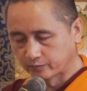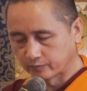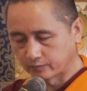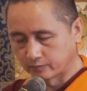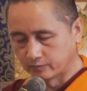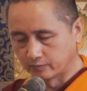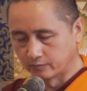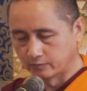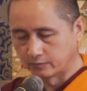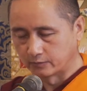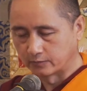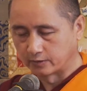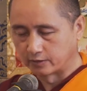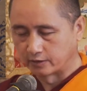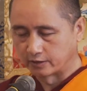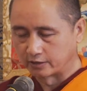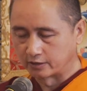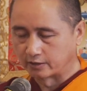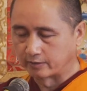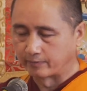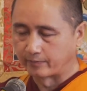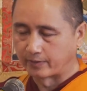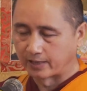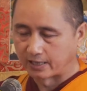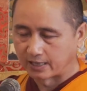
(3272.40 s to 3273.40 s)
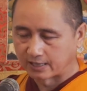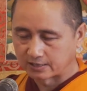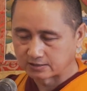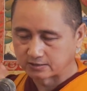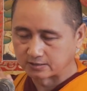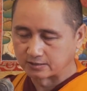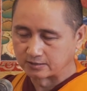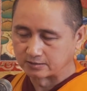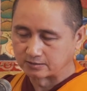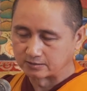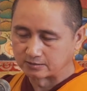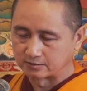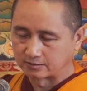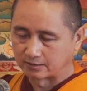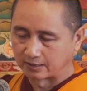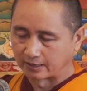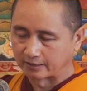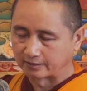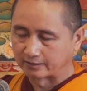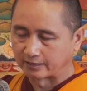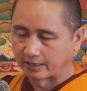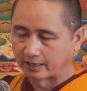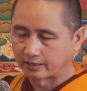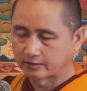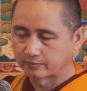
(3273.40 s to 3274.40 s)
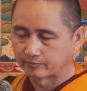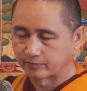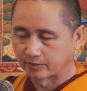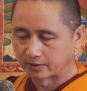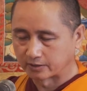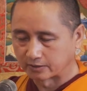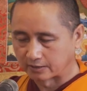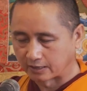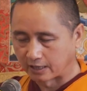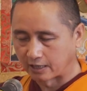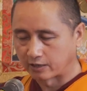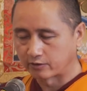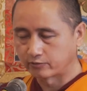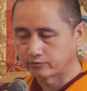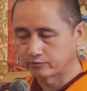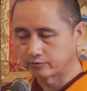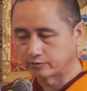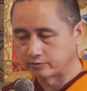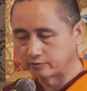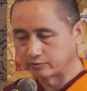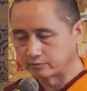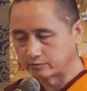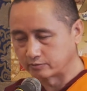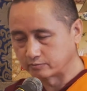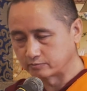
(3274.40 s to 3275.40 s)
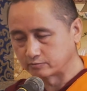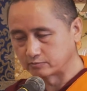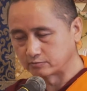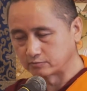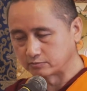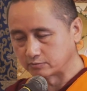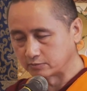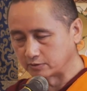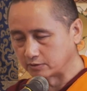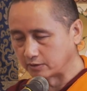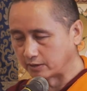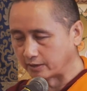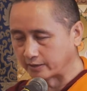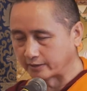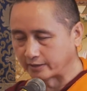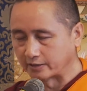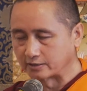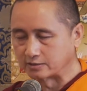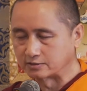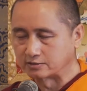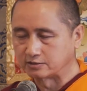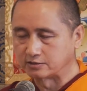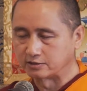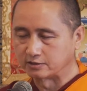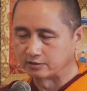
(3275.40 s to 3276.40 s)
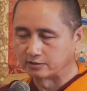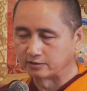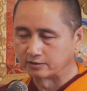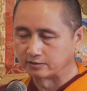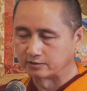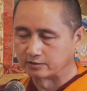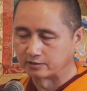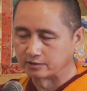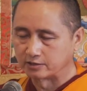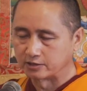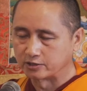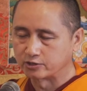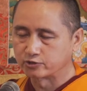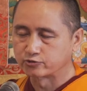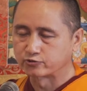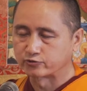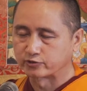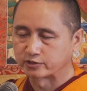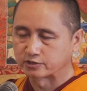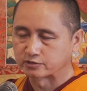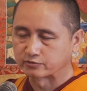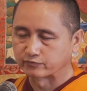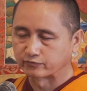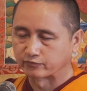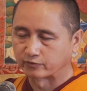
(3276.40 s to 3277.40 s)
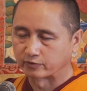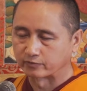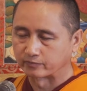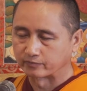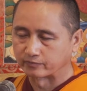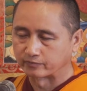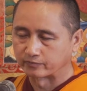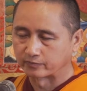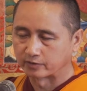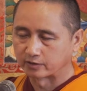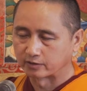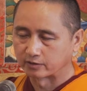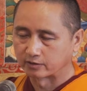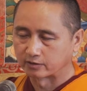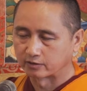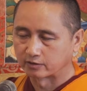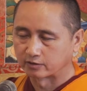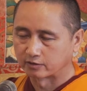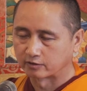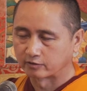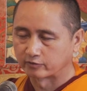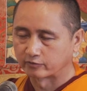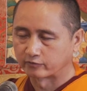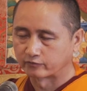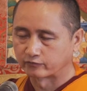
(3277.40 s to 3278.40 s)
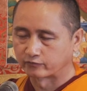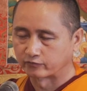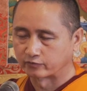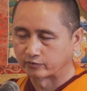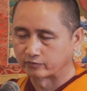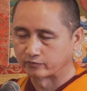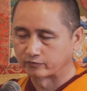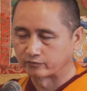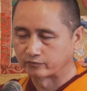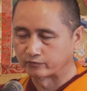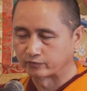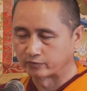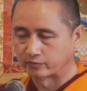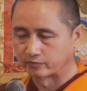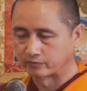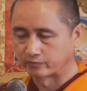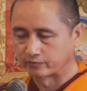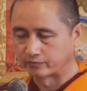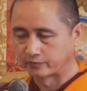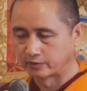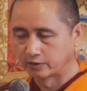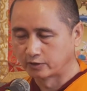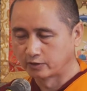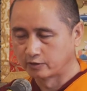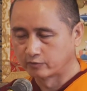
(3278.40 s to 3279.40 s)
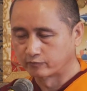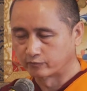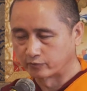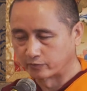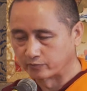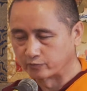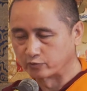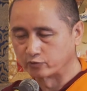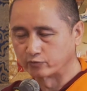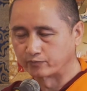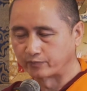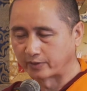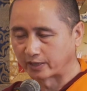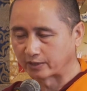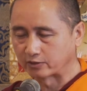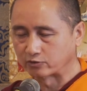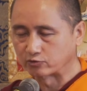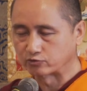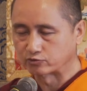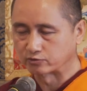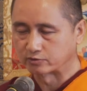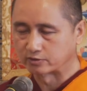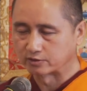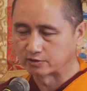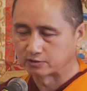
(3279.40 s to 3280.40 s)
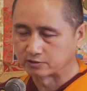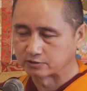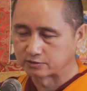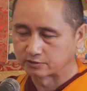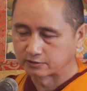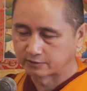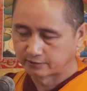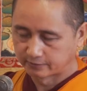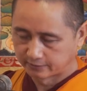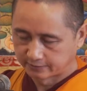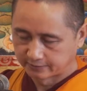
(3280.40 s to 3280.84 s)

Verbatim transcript: in the past it's like that, but now, you know, I can see the interest from uh, from from from you practitioners